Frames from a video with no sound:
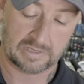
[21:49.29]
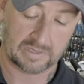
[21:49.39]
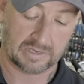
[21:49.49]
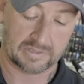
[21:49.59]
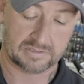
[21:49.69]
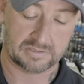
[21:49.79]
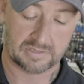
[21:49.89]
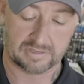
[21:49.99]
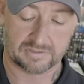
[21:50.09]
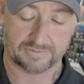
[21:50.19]
Again, this is
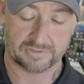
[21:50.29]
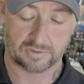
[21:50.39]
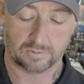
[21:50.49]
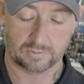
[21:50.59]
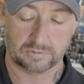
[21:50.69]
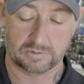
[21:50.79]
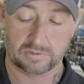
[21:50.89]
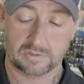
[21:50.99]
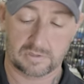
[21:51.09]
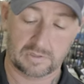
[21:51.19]
nice if it's cold.
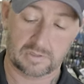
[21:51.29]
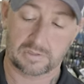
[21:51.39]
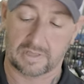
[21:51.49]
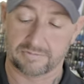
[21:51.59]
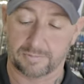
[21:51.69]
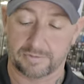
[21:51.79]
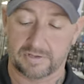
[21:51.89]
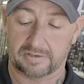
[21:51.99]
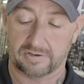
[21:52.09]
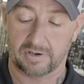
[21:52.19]
Gloves are
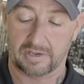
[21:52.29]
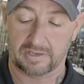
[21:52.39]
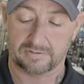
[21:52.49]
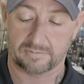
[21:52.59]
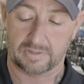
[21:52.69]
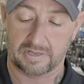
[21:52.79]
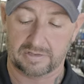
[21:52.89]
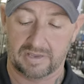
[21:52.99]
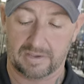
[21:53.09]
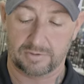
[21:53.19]
protecting your hands from a lot of
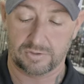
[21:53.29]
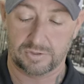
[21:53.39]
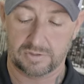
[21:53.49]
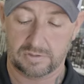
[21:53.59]
damage.